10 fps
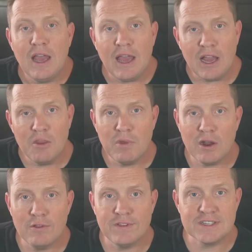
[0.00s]
A I
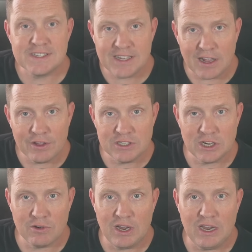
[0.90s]
models excel at
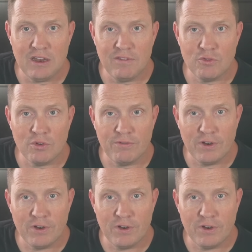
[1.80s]
generating individual